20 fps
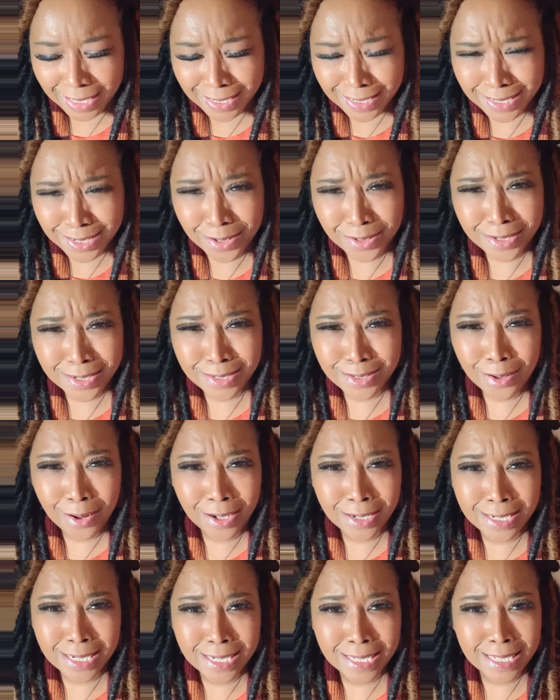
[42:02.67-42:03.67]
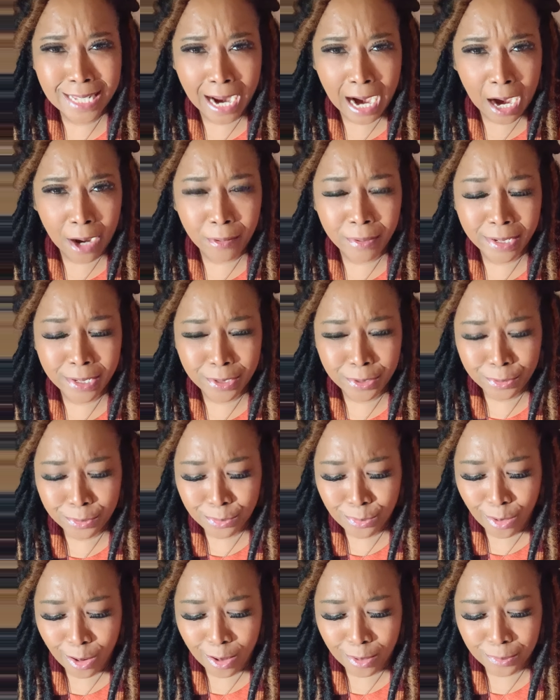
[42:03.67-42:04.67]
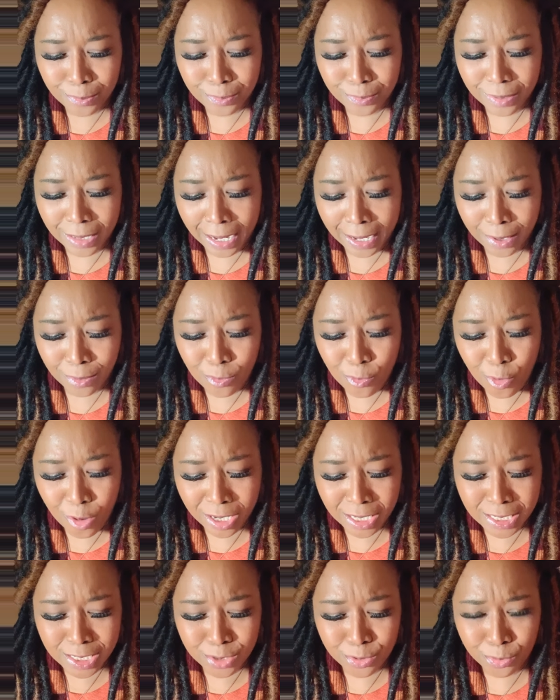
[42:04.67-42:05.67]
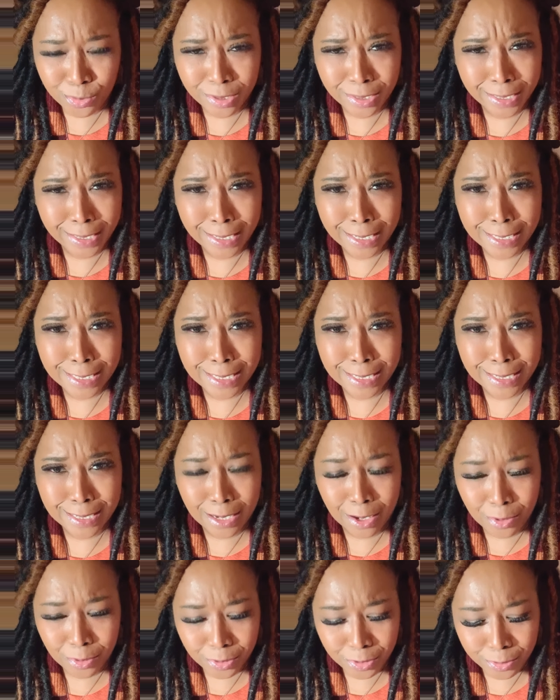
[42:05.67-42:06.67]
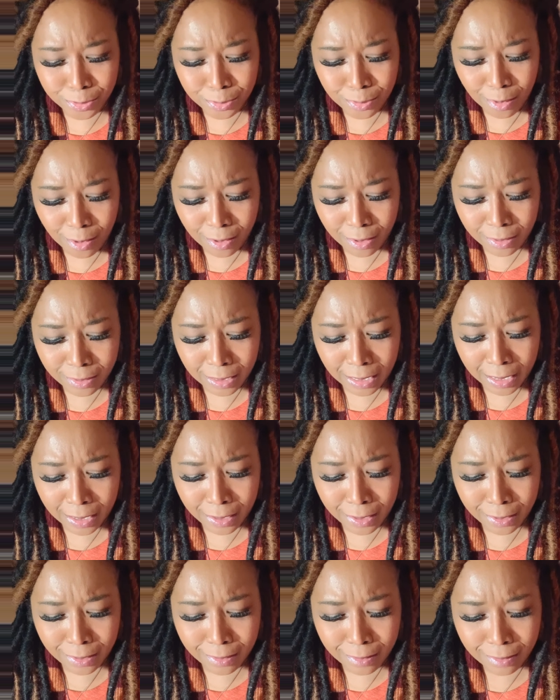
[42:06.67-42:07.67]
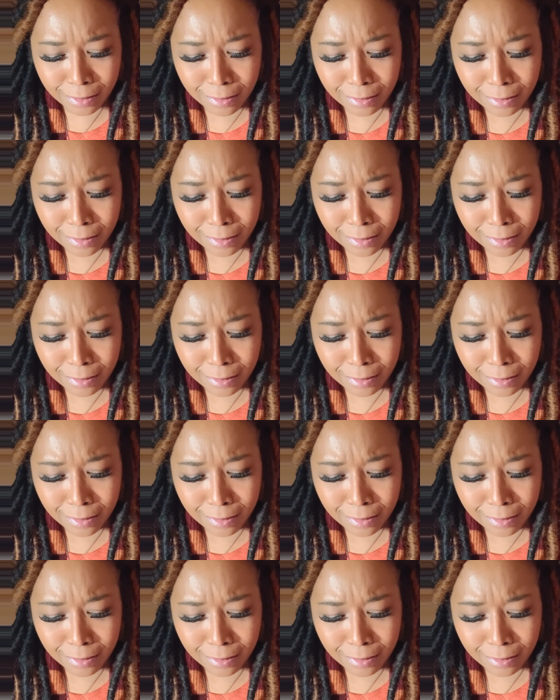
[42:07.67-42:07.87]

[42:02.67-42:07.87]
is going to start desiring you, or like wanting to really get to know you, or like